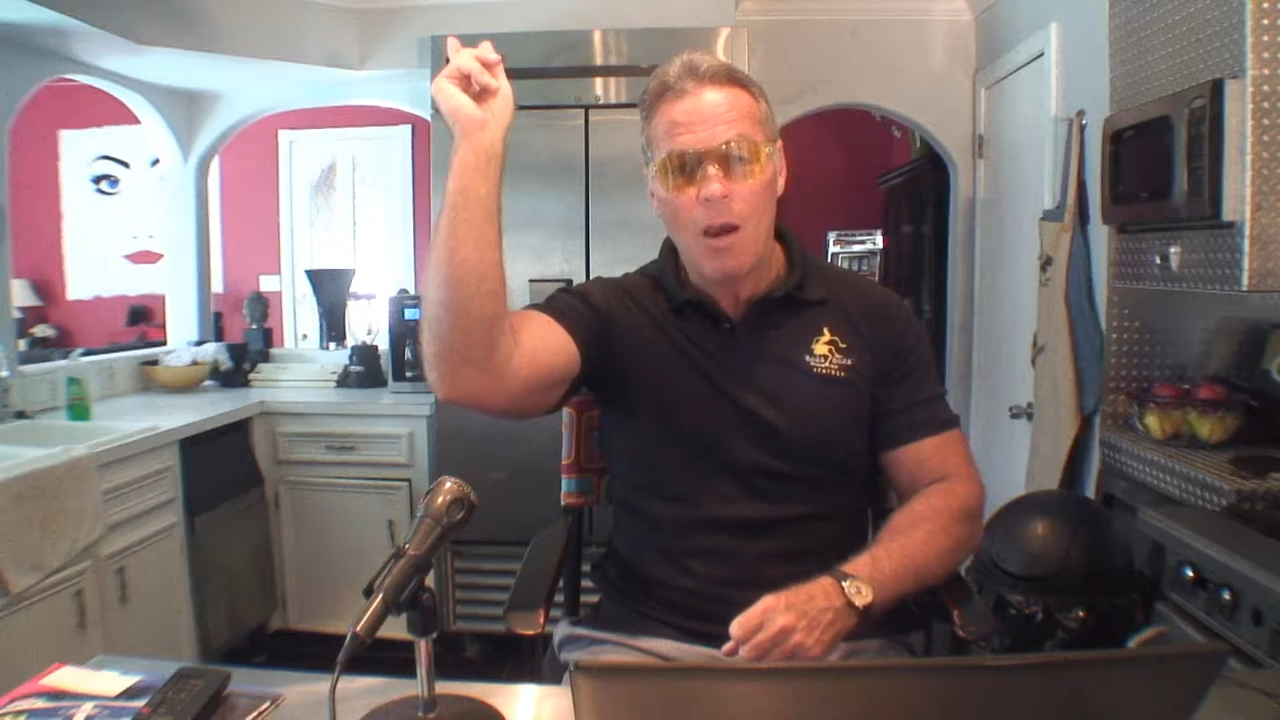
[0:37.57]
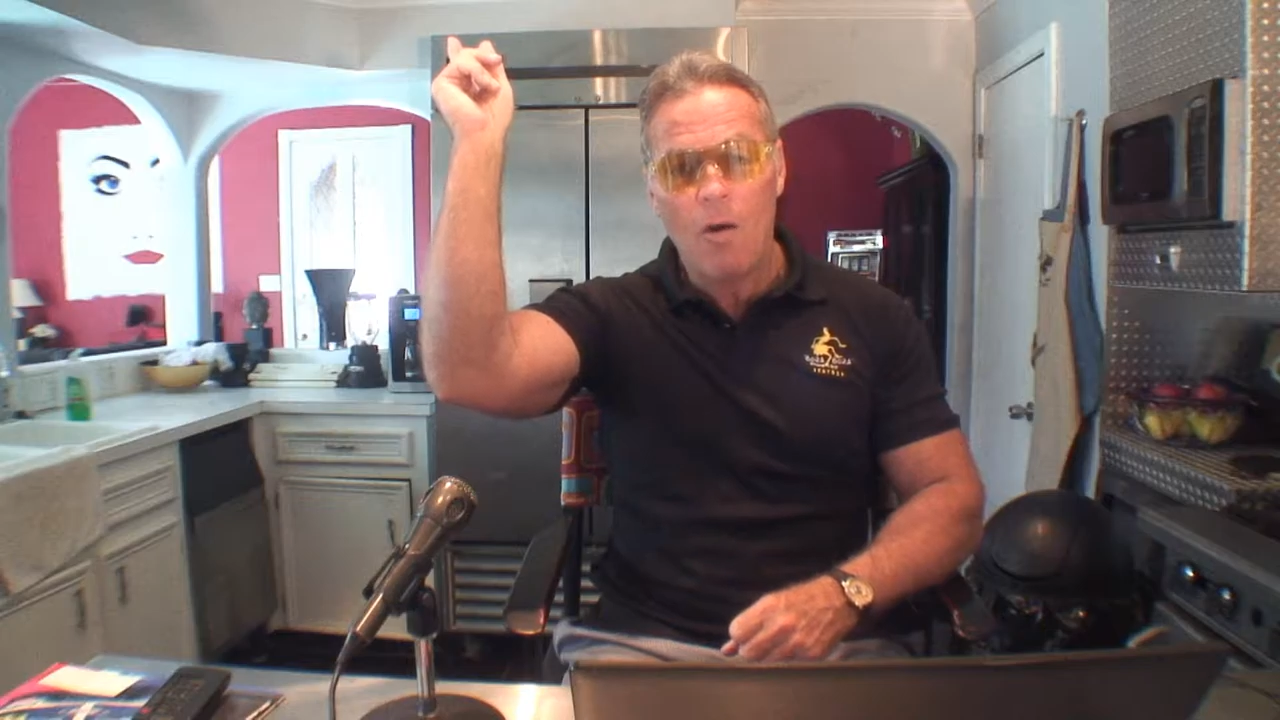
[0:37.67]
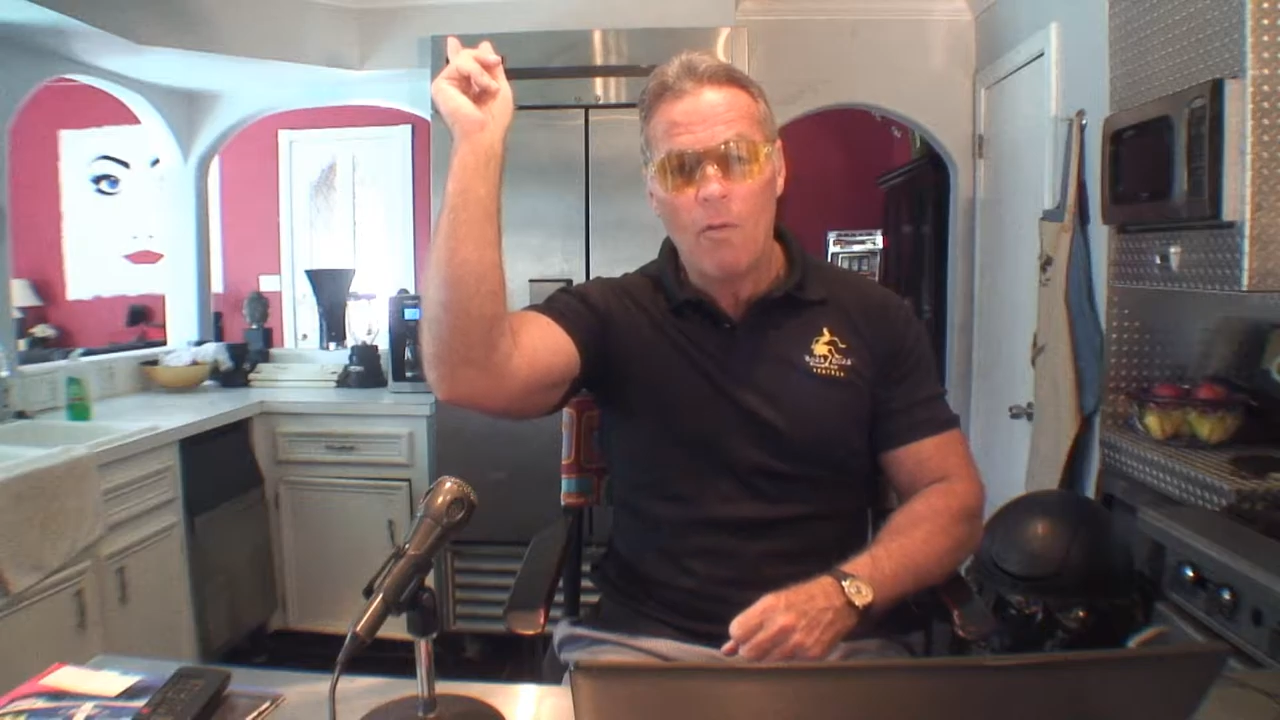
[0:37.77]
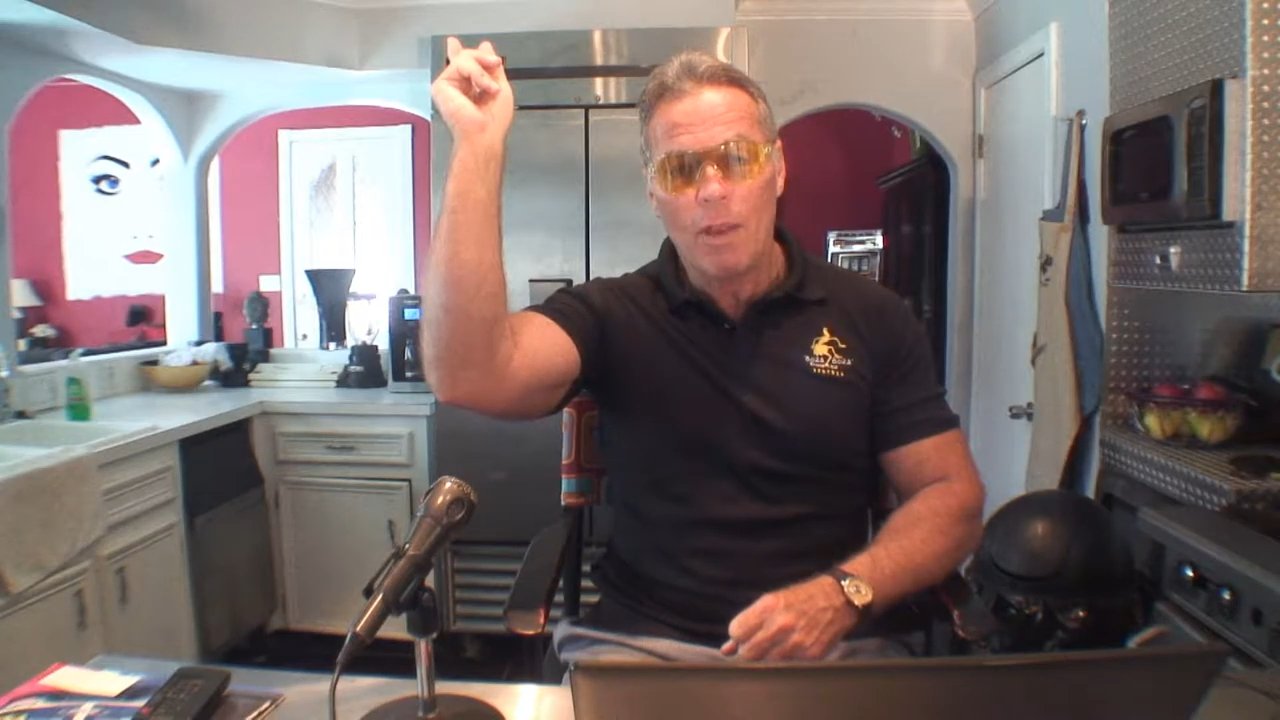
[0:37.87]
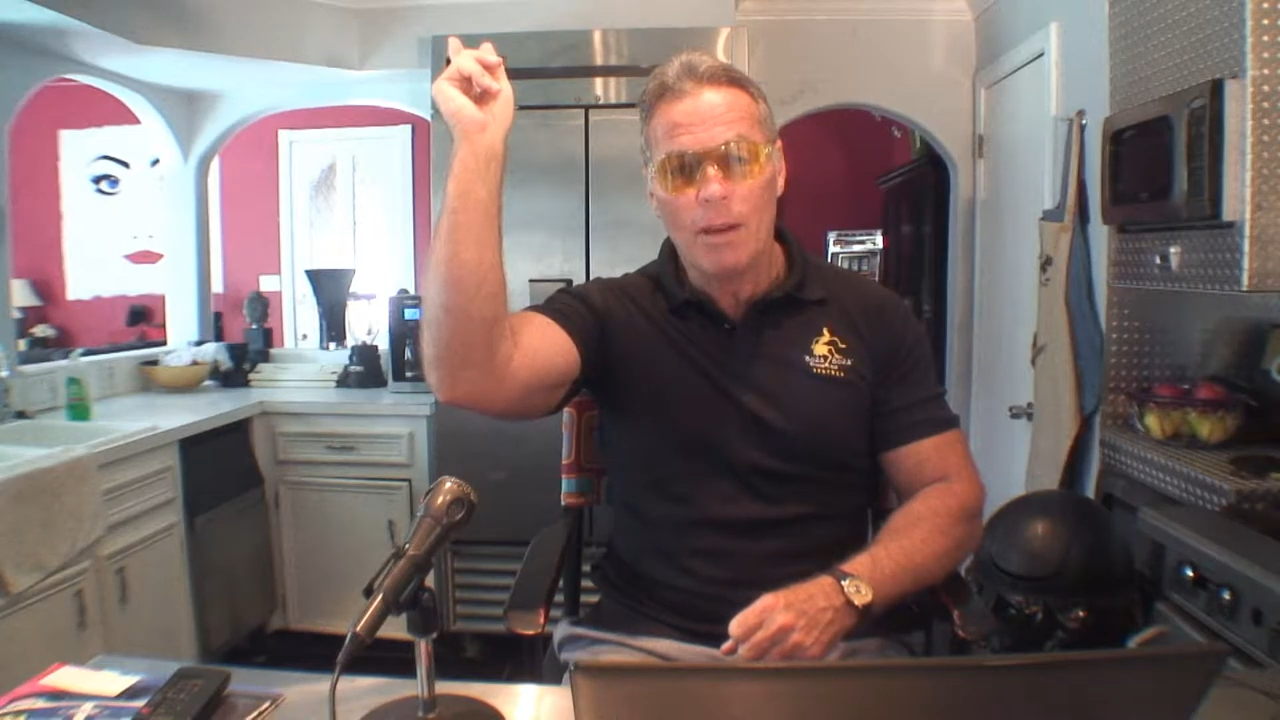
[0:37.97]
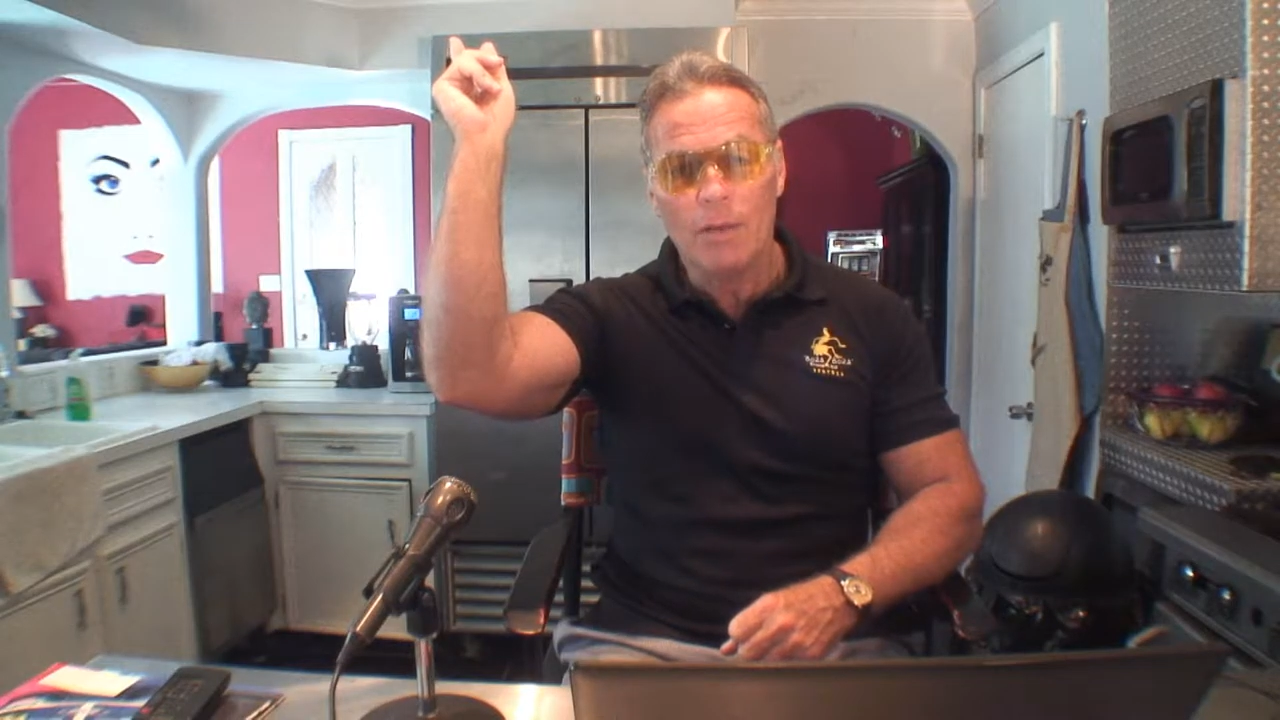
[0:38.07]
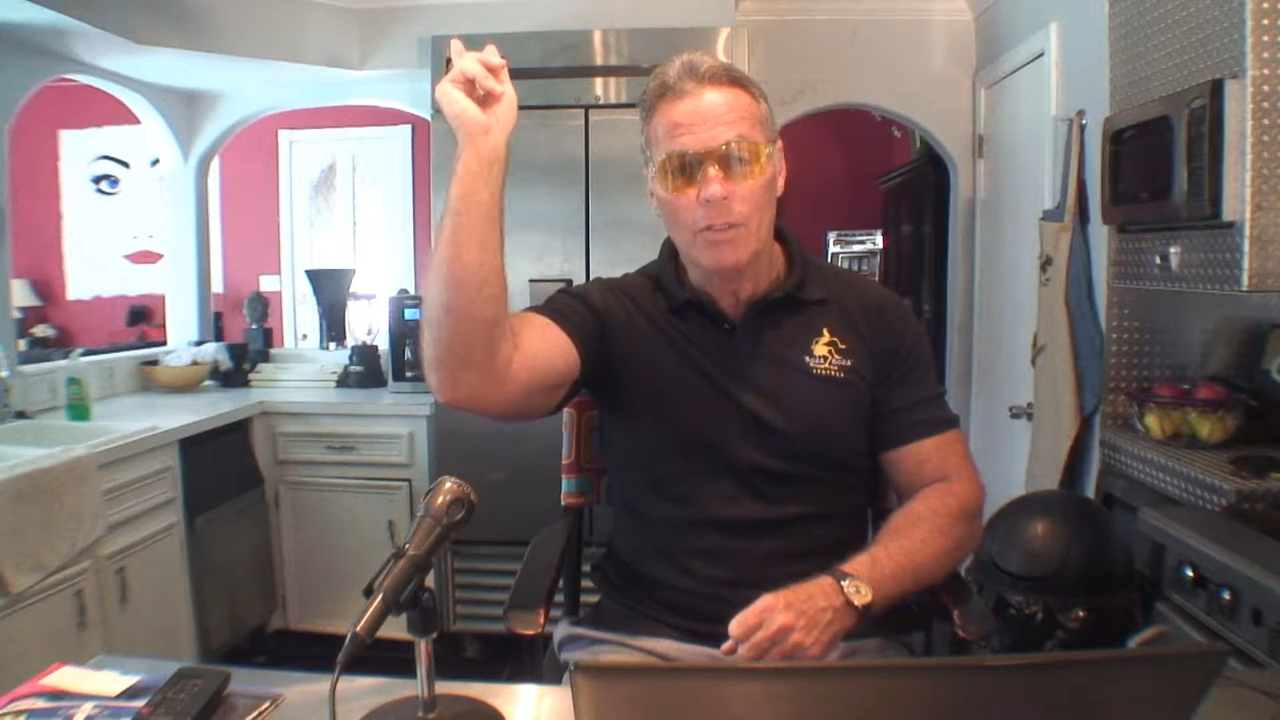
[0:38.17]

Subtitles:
over there.